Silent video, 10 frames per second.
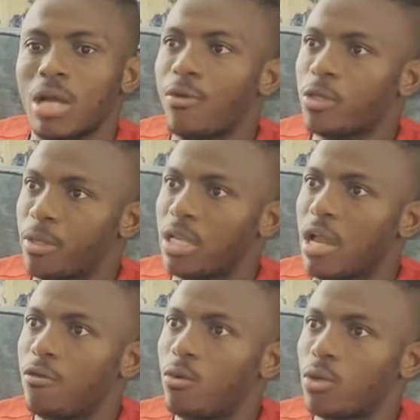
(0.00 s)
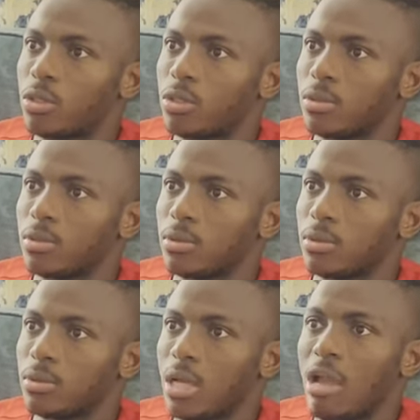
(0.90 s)
respect everyone,
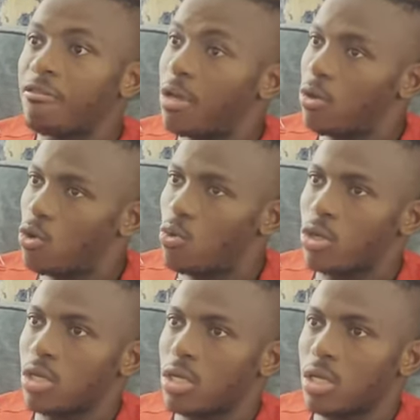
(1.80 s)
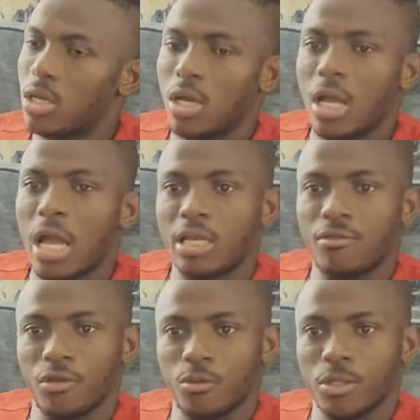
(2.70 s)
I fear no one, I
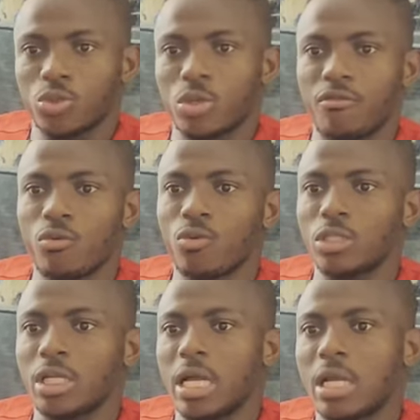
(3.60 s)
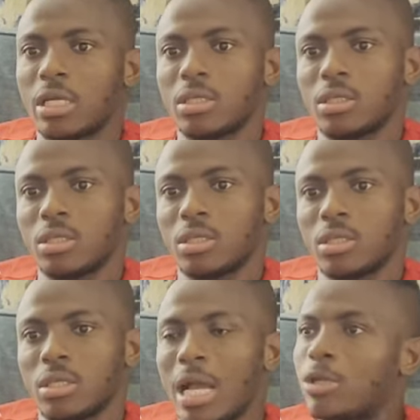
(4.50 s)
give respect to everyone, then
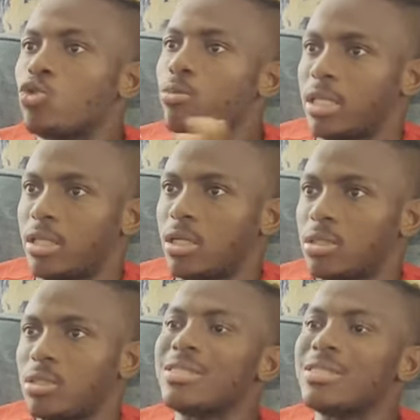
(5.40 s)
I do my thing.